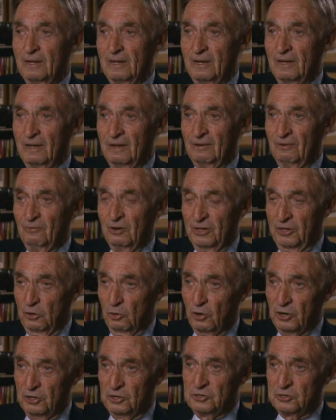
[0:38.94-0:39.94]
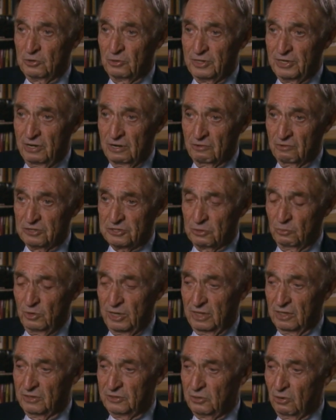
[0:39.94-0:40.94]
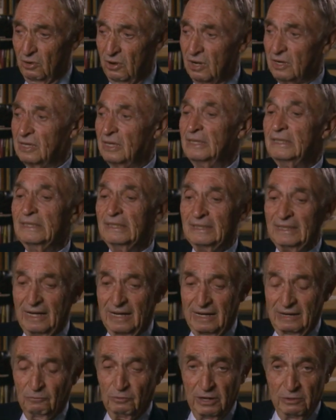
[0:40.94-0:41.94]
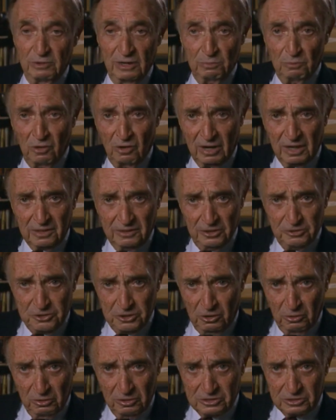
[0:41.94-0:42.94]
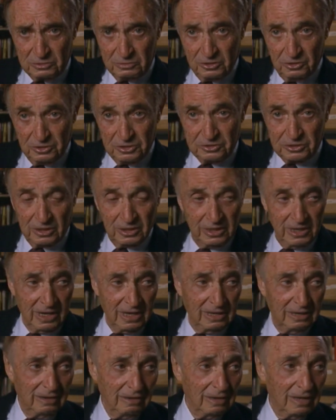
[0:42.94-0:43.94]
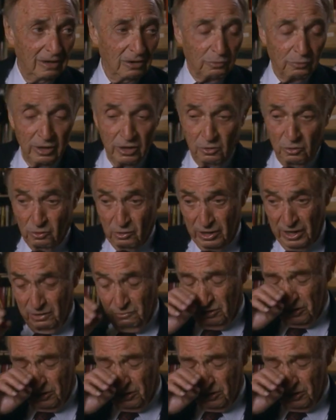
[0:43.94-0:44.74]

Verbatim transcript: uh, where the audience couldn't hear us and we could talk, and we would mark the jokes because, again, recording